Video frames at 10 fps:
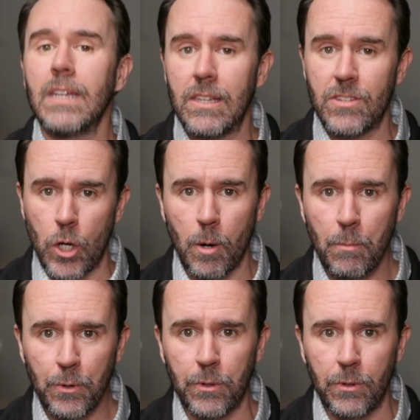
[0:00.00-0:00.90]
is there a
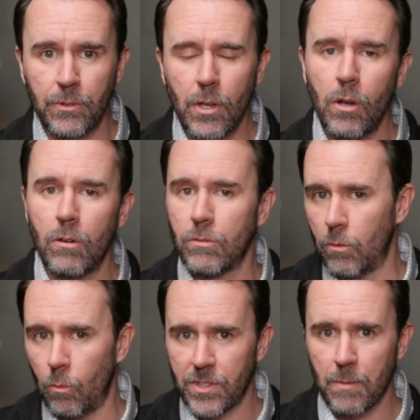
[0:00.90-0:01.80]
bruise? So
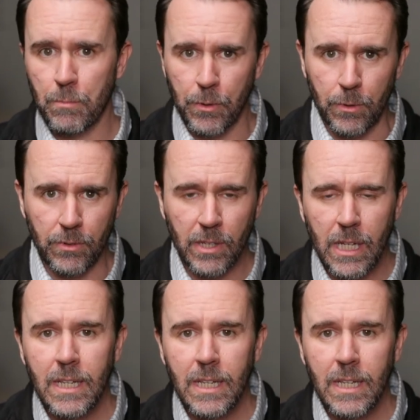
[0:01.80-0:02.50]
what's a bruise?